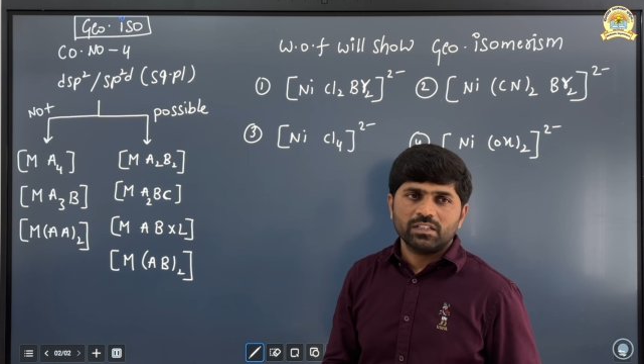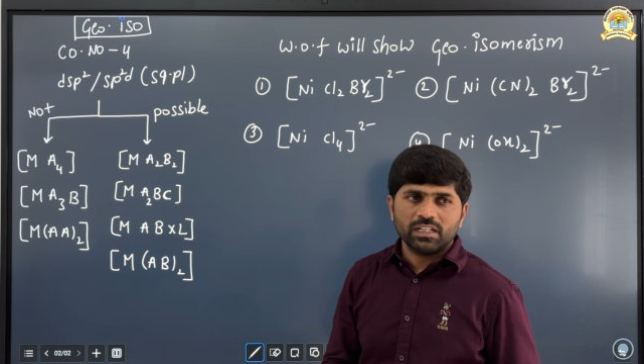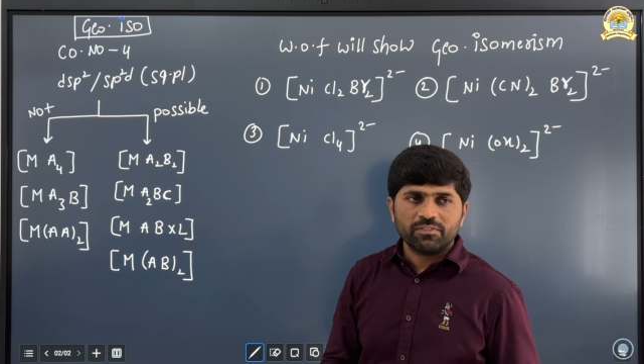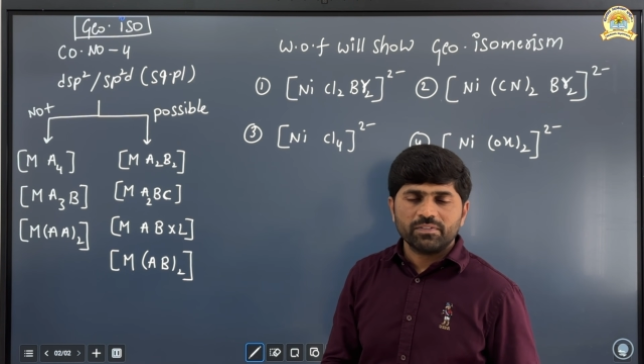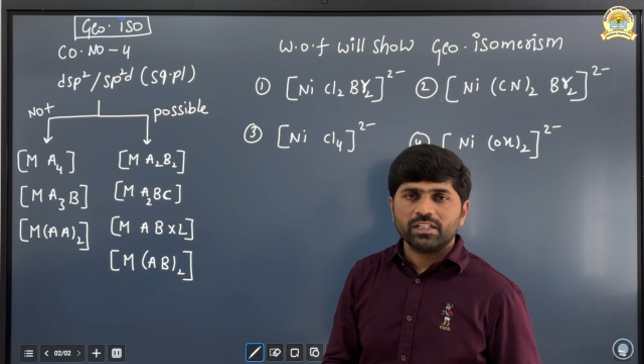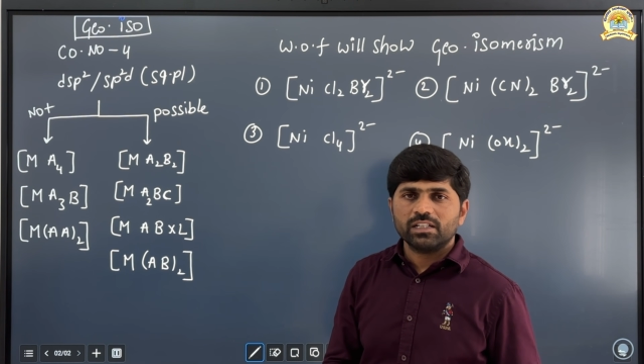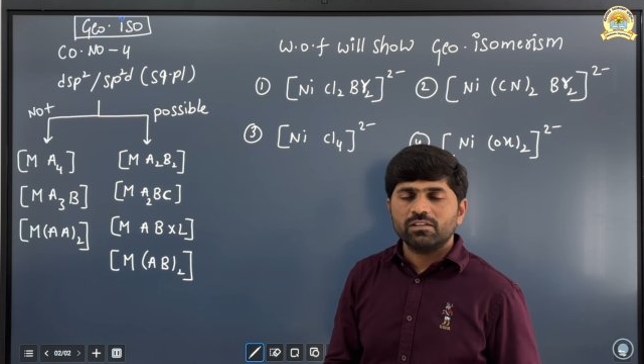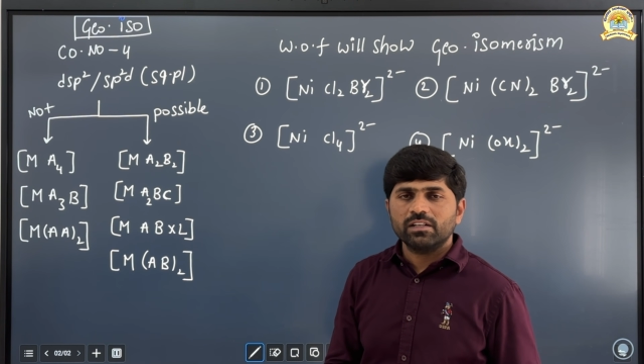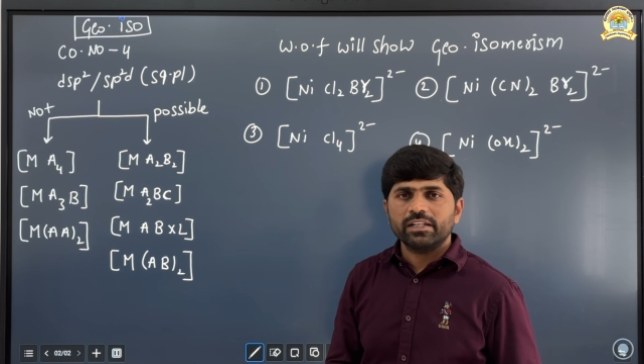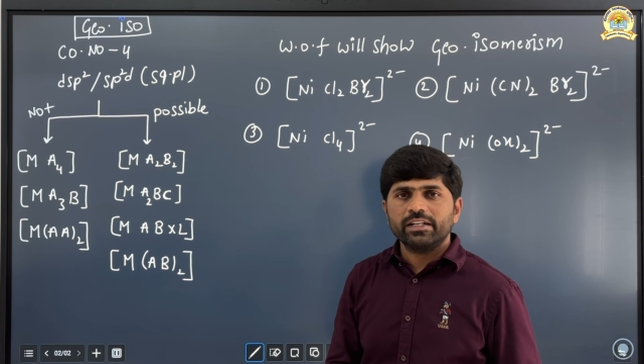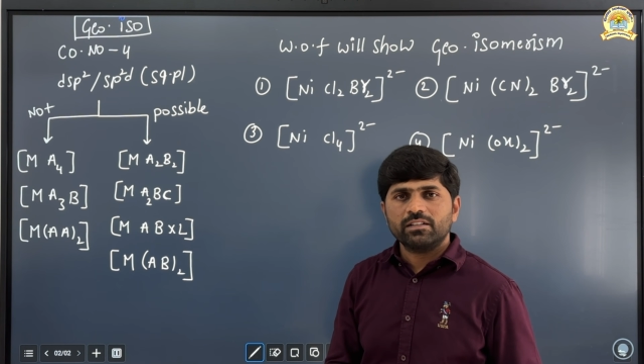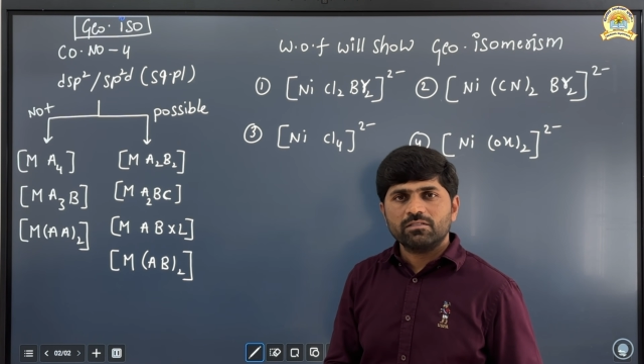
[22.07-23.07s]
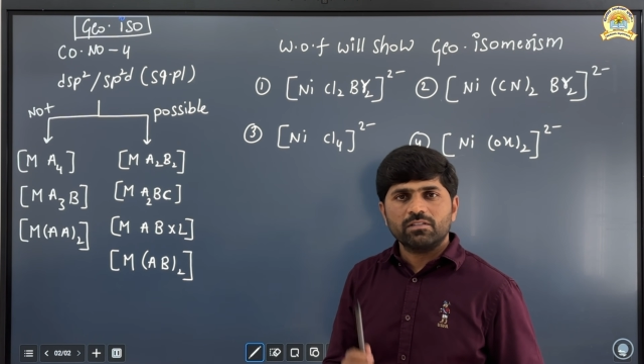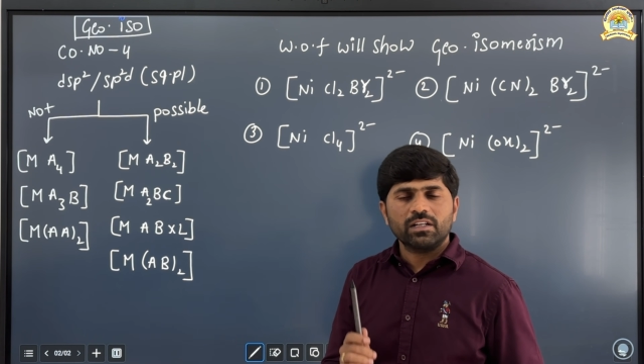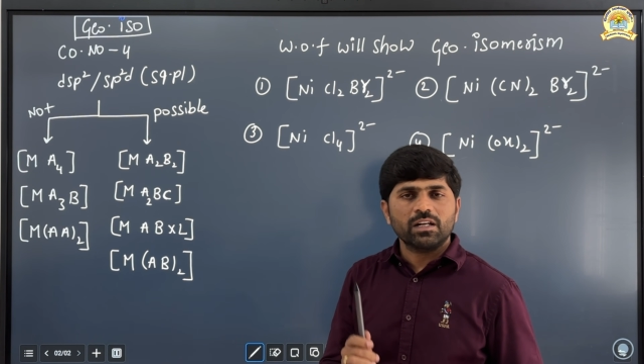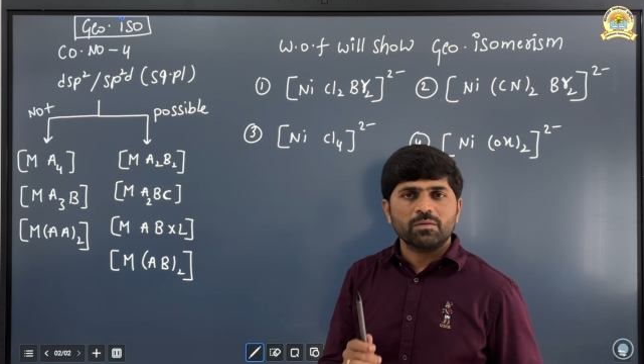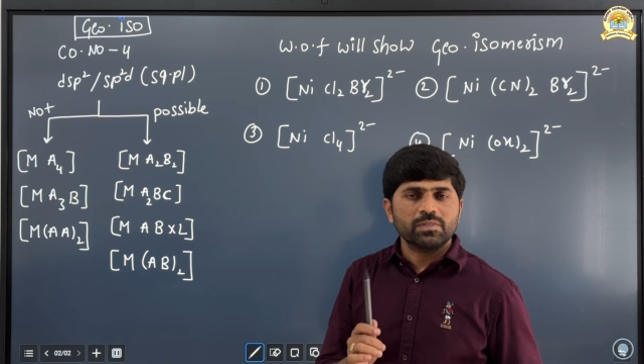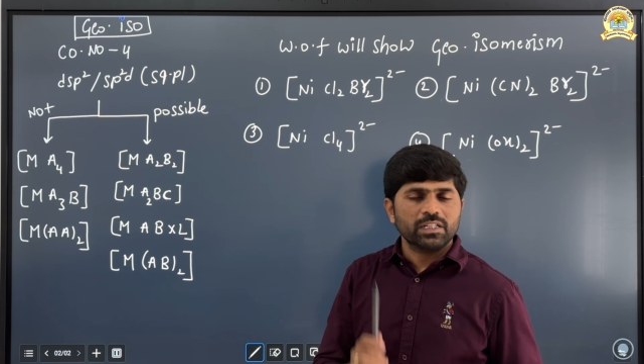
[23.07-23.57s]
Definitely you will get one
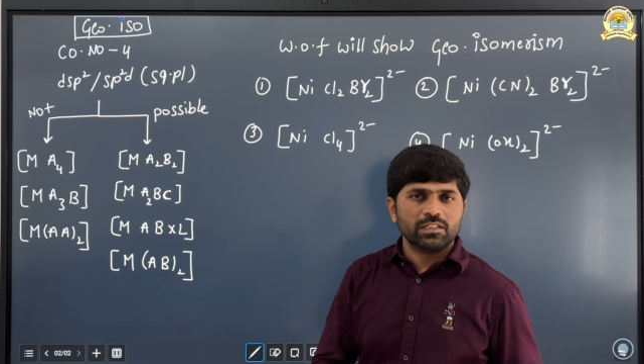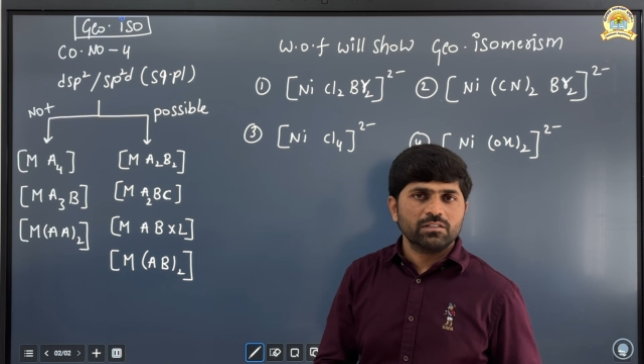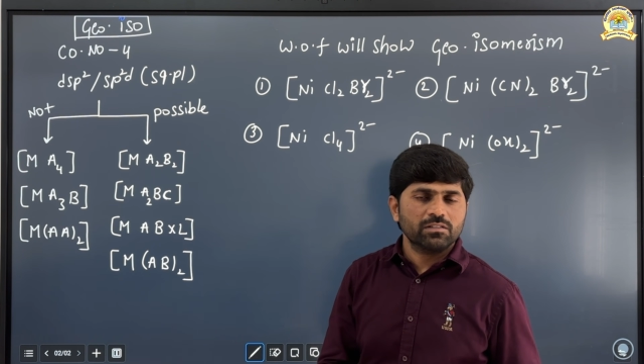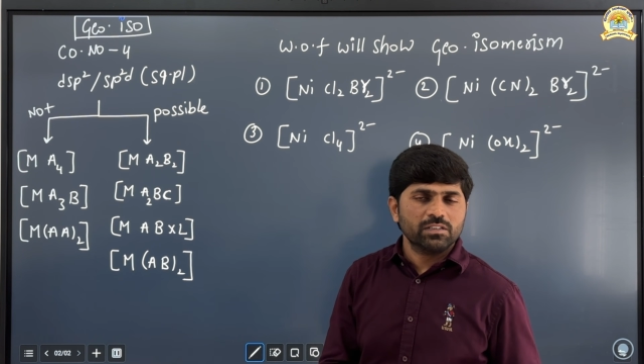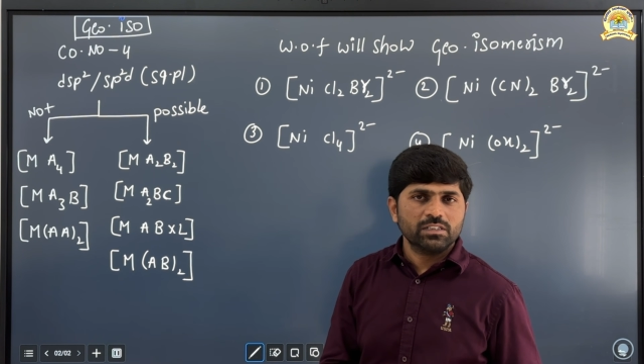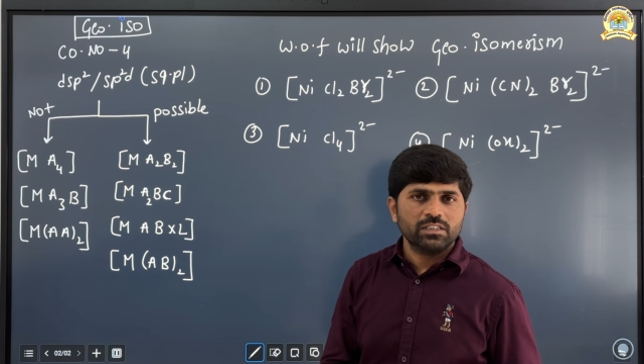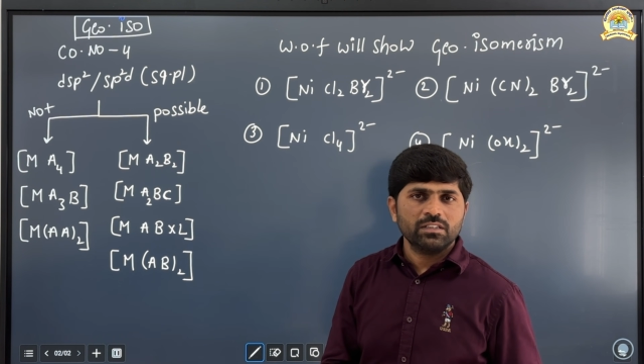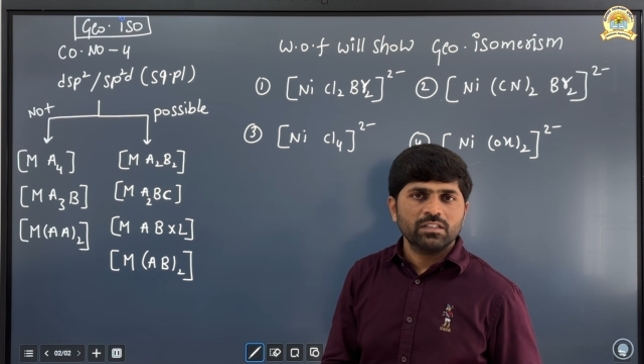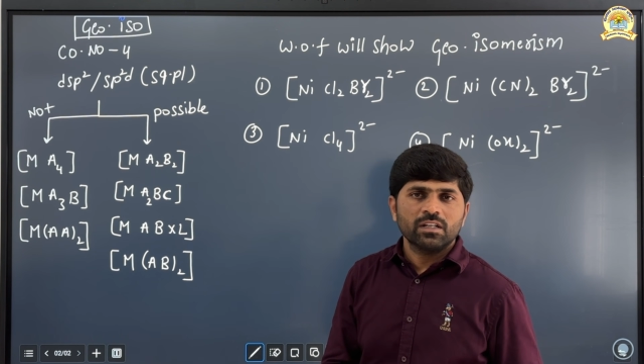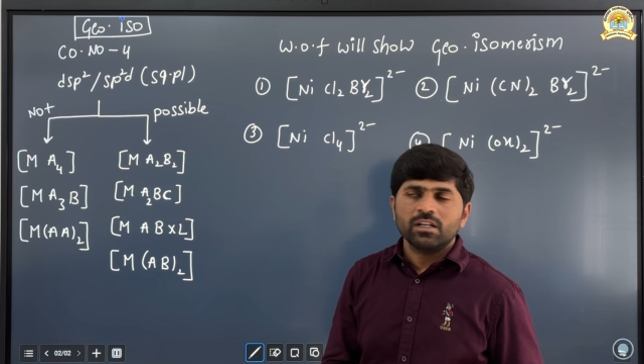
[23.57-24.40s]
objective question